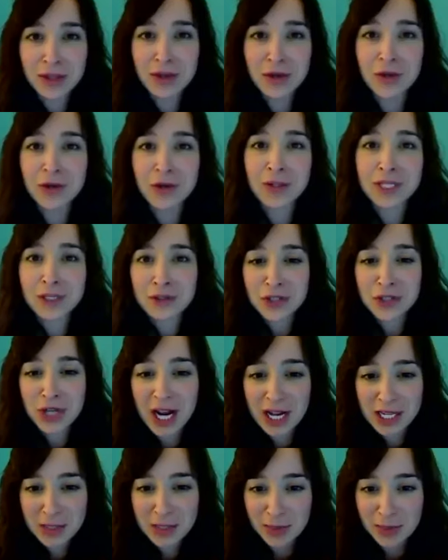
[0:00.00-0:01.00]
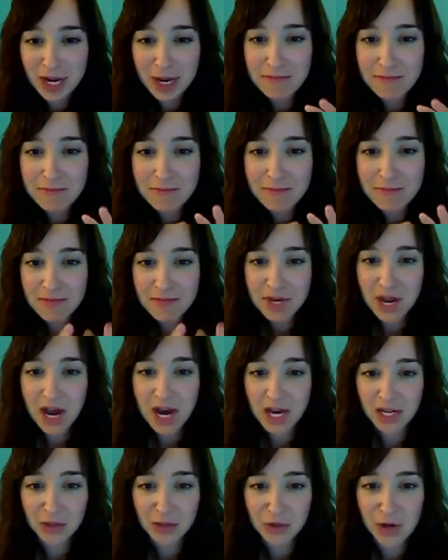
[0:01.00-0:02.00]
saw the earlier chats, but I'm
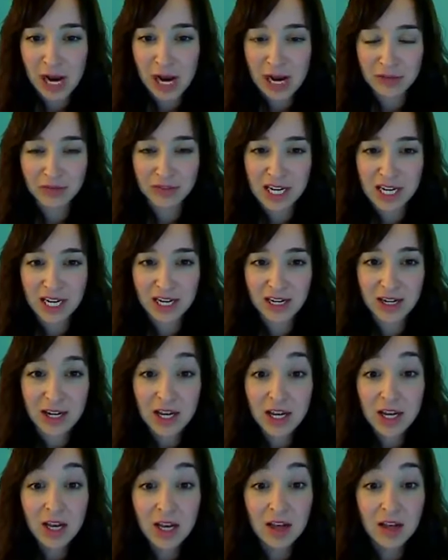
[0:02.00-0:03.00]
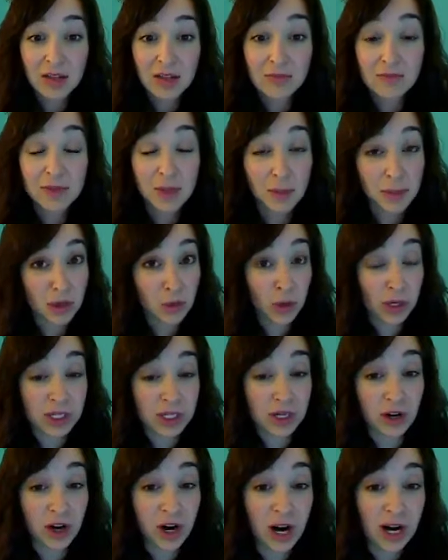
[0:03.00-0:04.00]
not crafty. Somebody who works
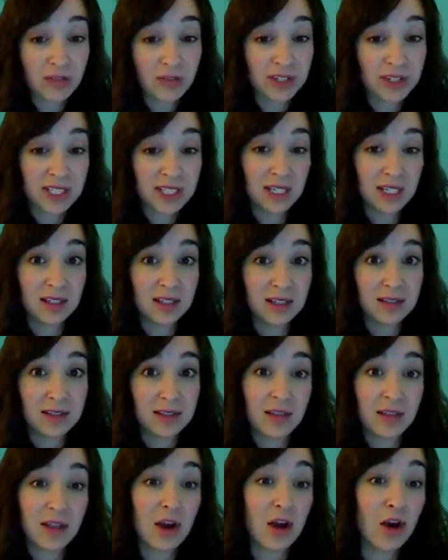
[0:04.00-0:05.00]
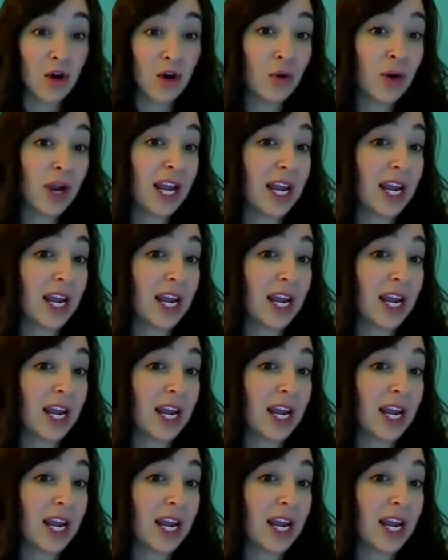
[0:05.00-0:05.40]
at our office is, though,